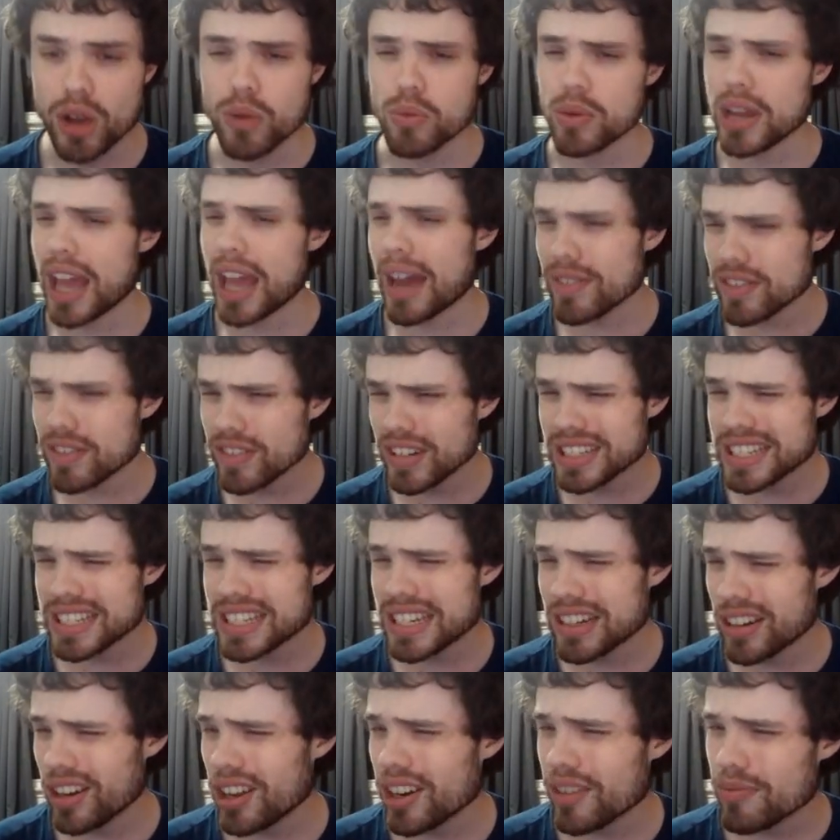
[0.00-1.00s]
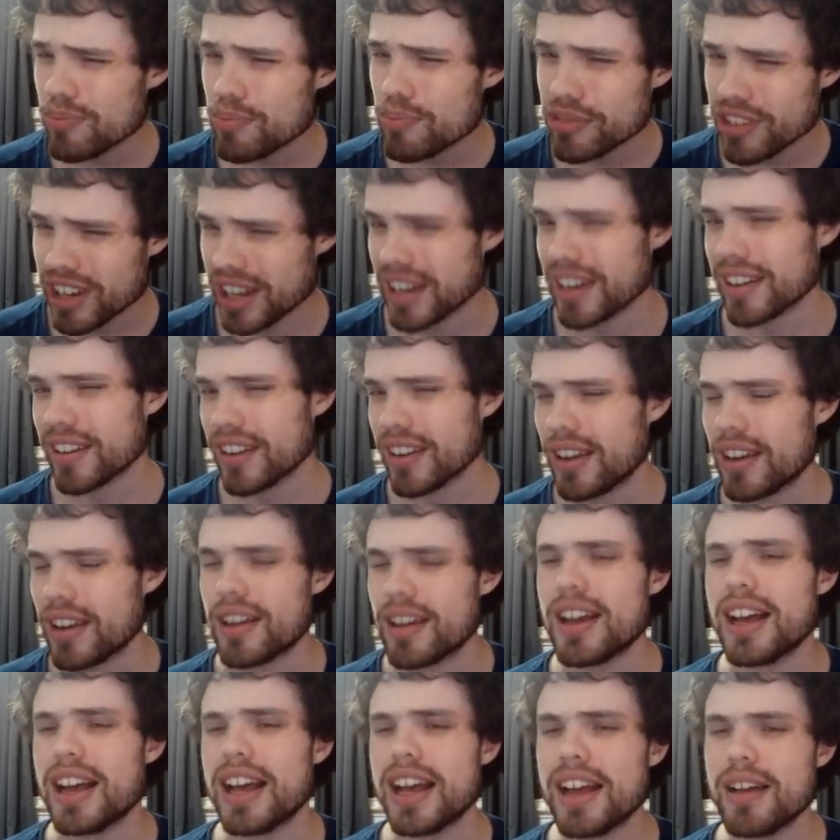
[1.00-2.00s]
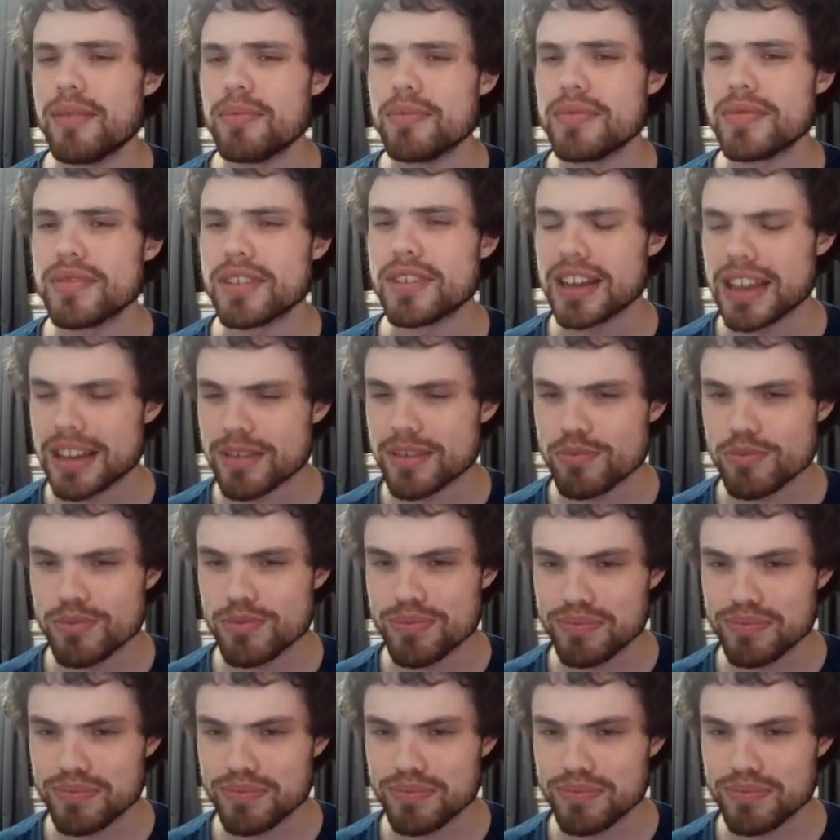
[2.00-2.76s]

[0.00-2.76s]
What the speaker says: We haven't really seen a lot of Britain. Like,